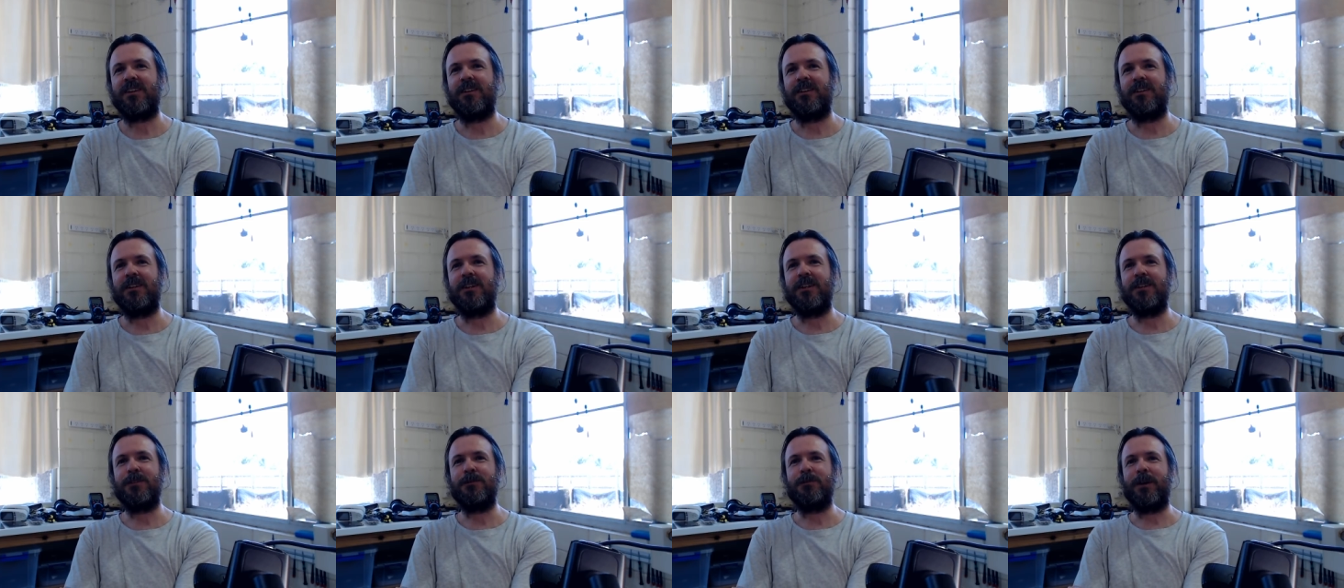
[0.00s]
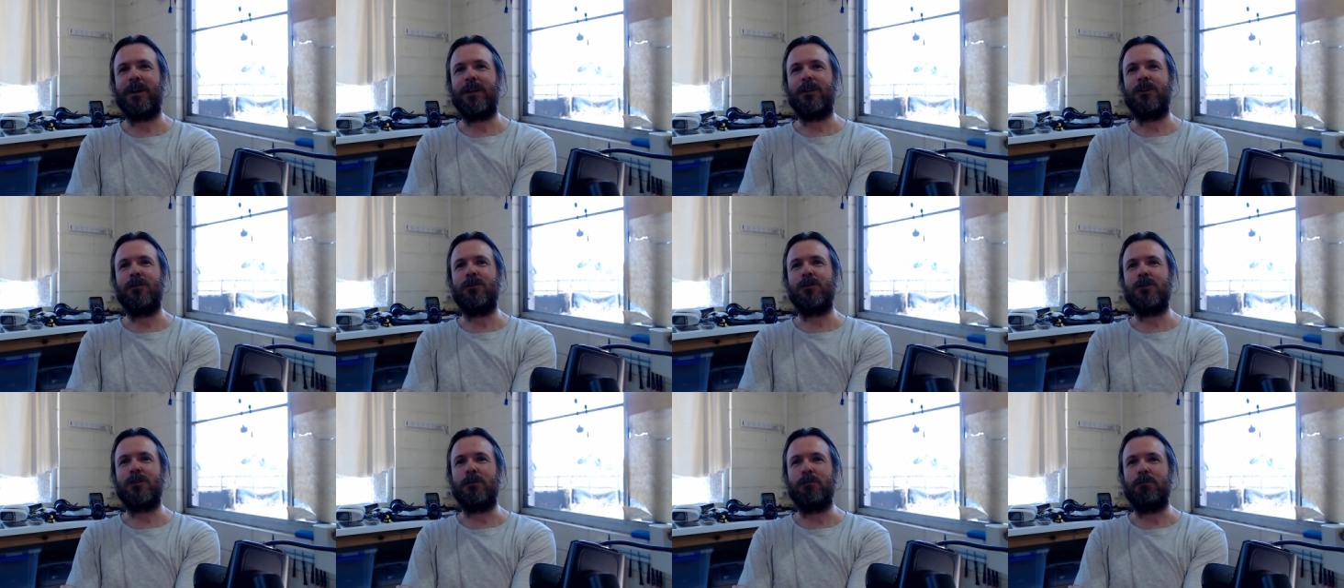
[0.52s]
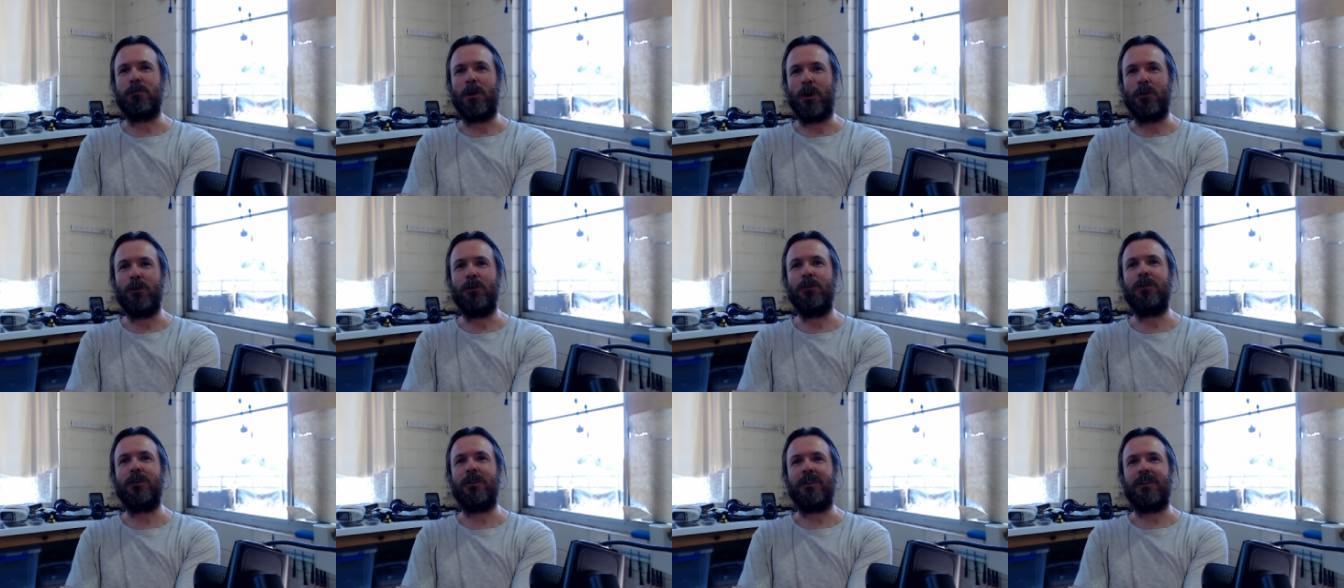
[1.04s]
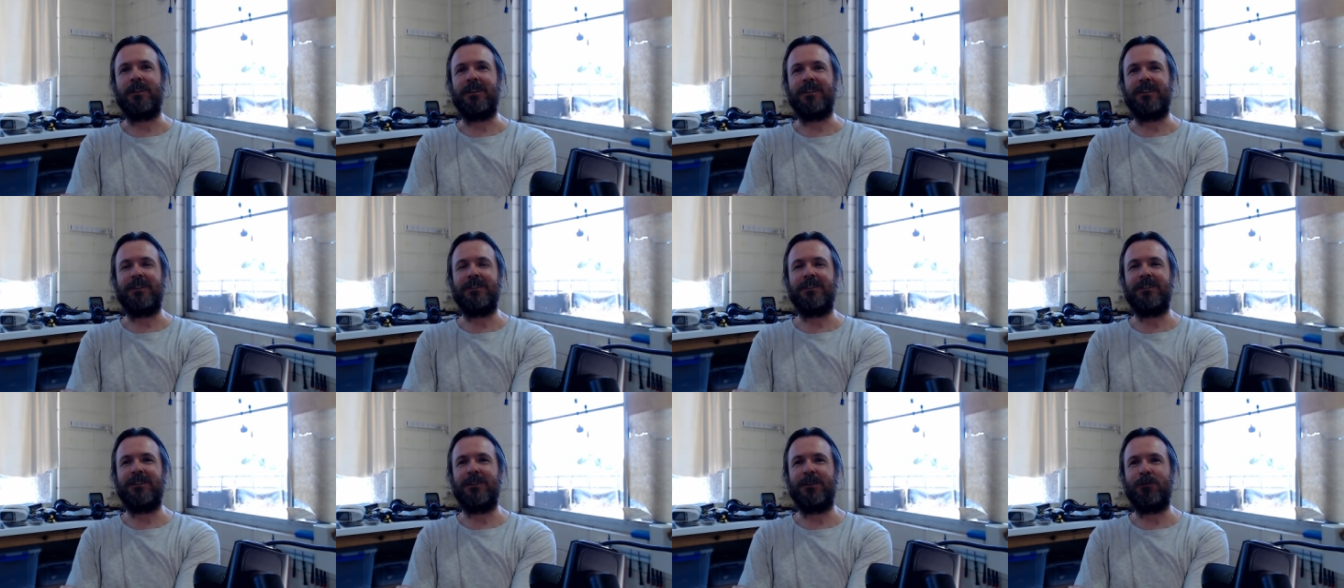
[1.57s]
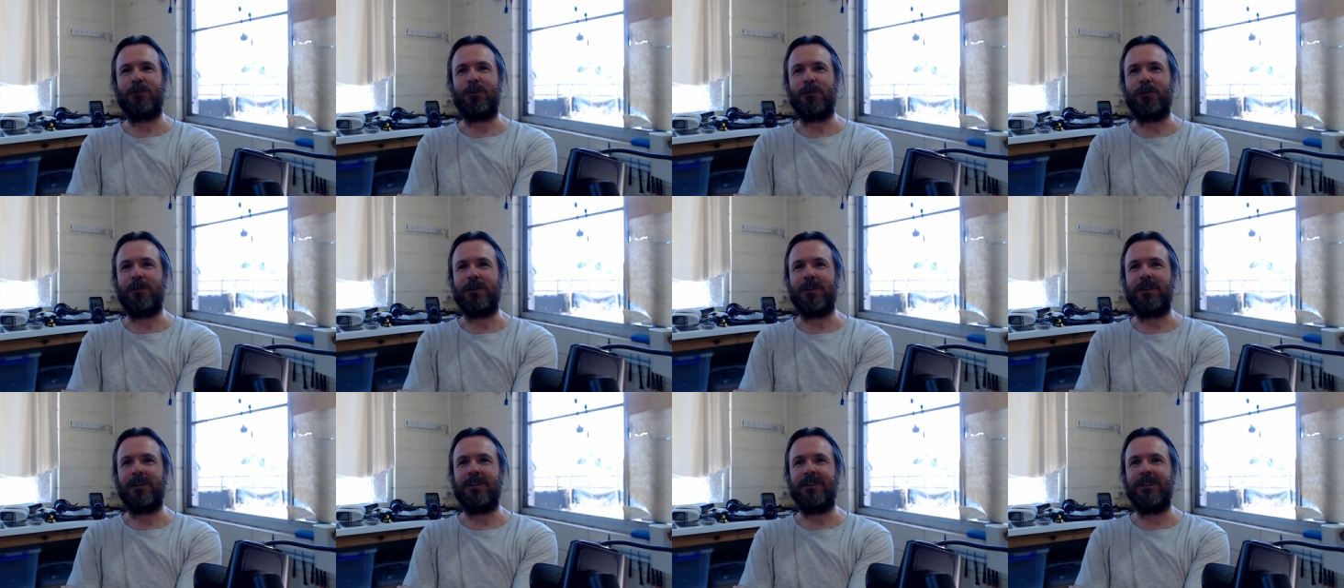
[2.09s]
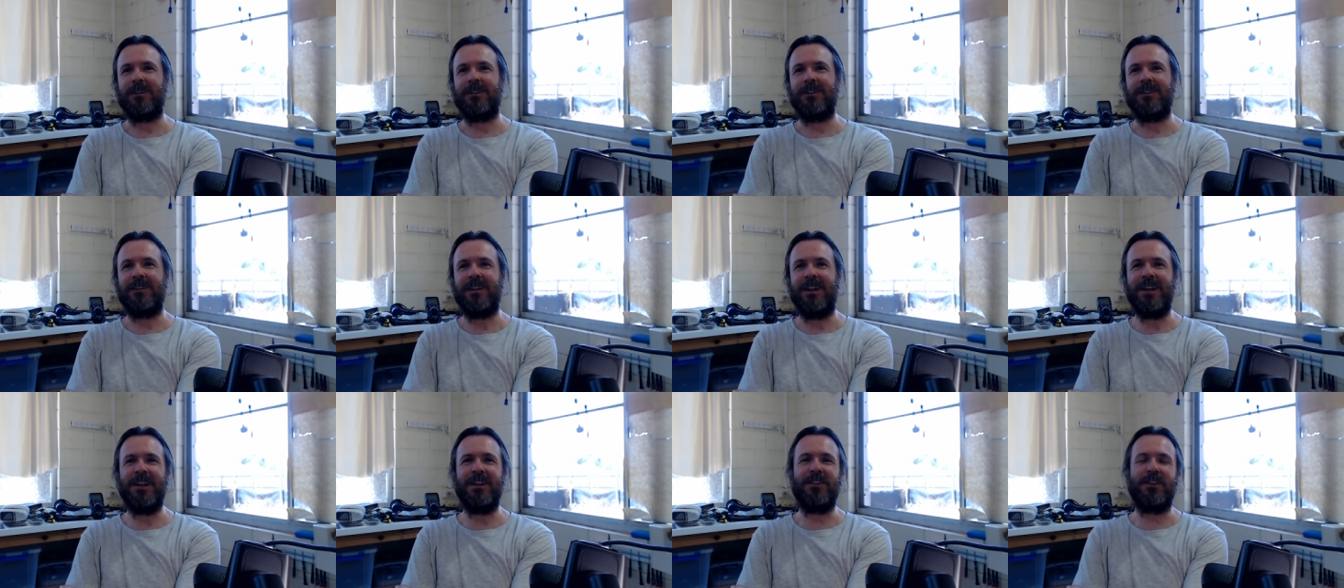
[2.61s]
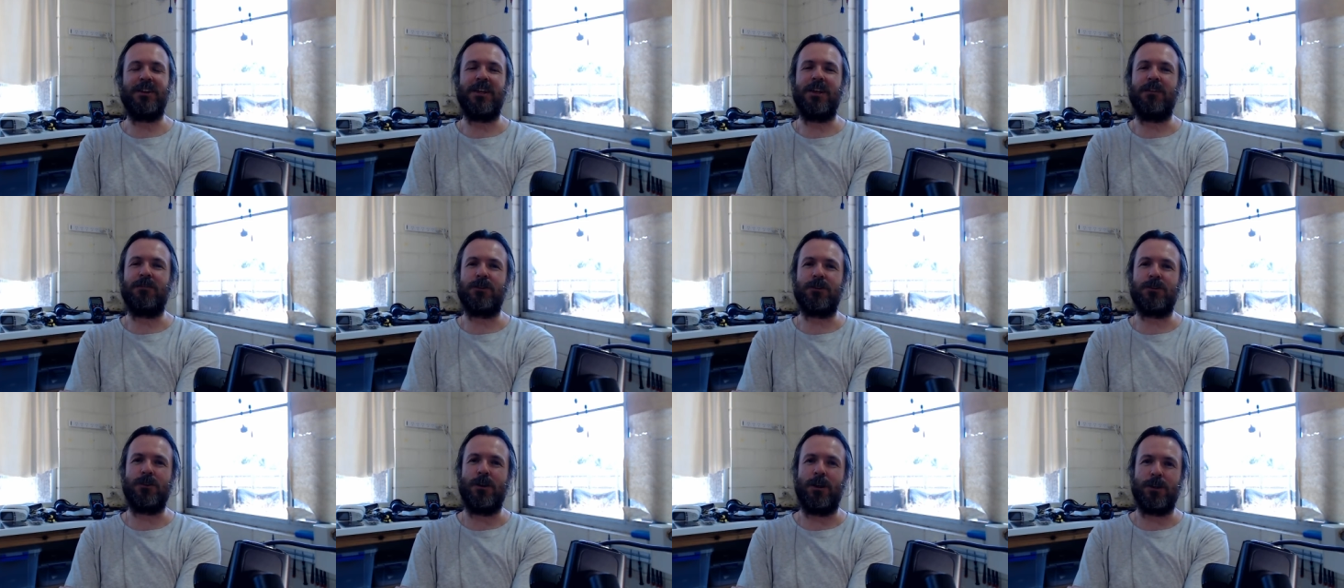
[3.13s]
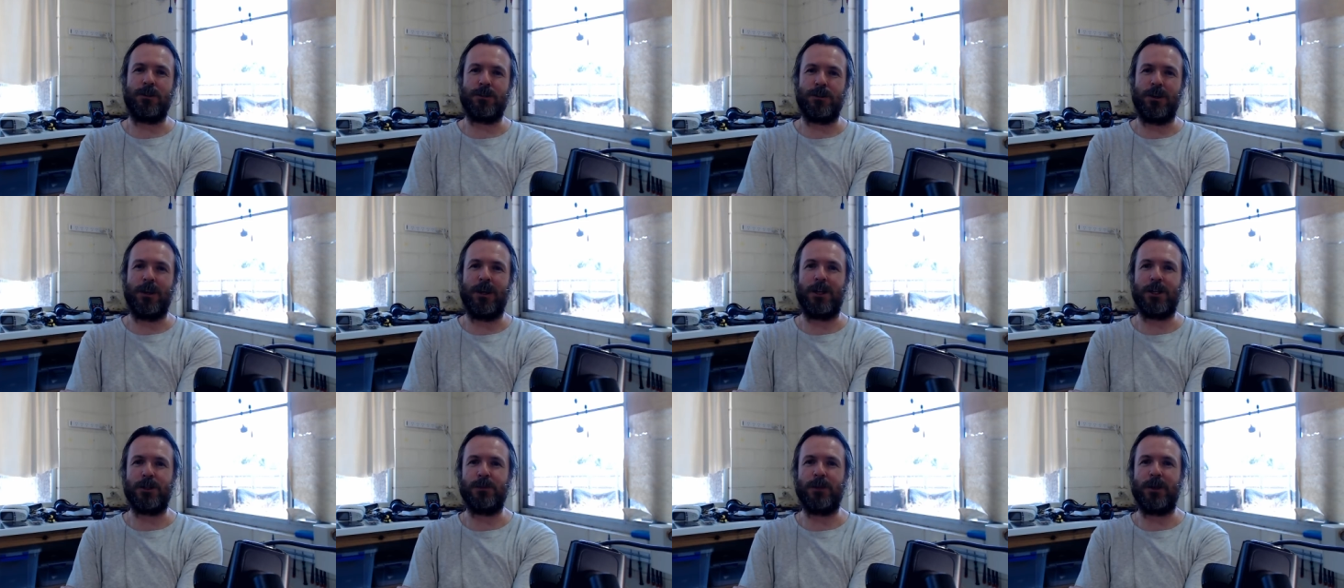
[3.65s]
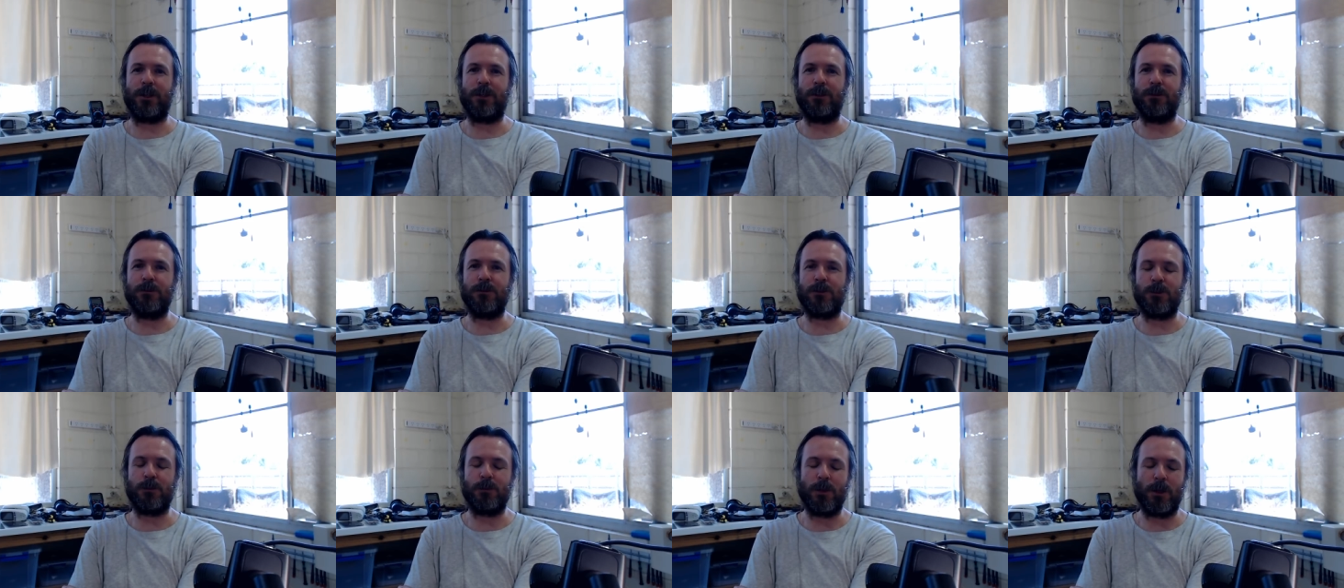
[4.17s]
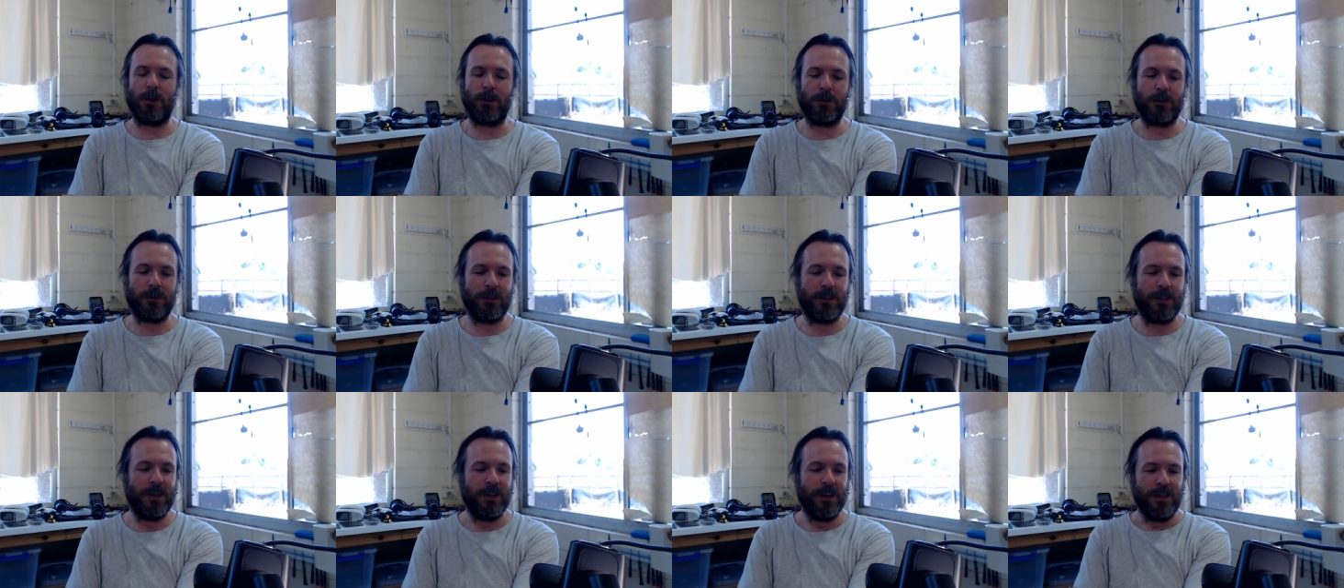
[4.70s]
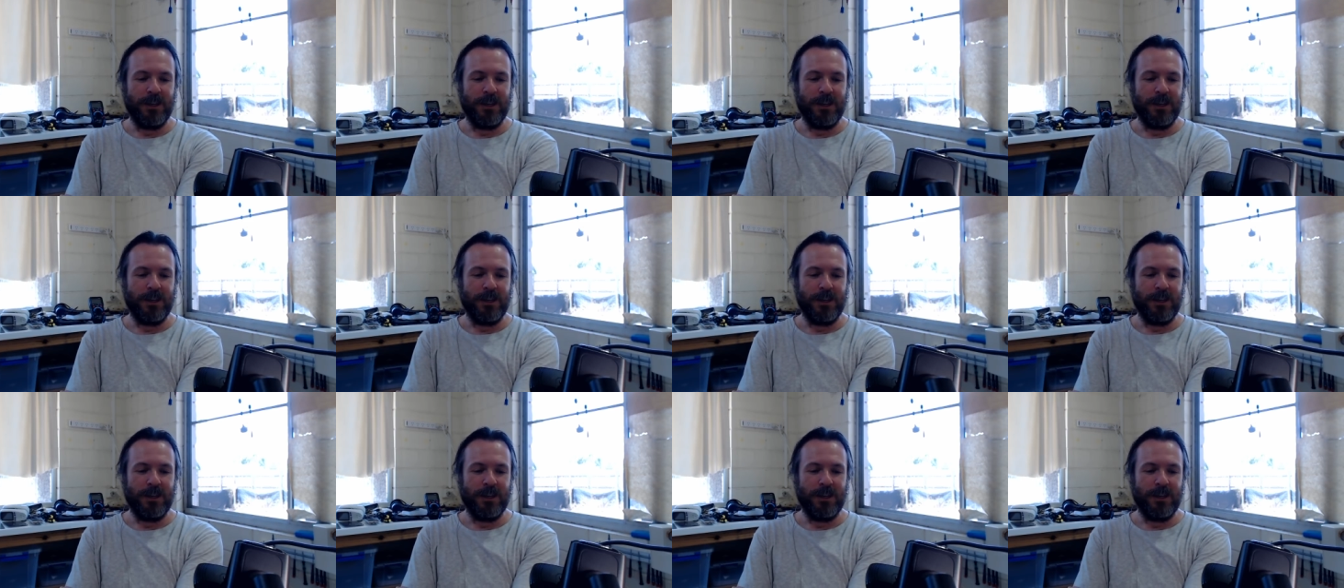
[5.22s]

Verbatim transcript: need to make Louis a bogan. Uh, that would be... I don't think you have to try too hard to make Louis a bogan.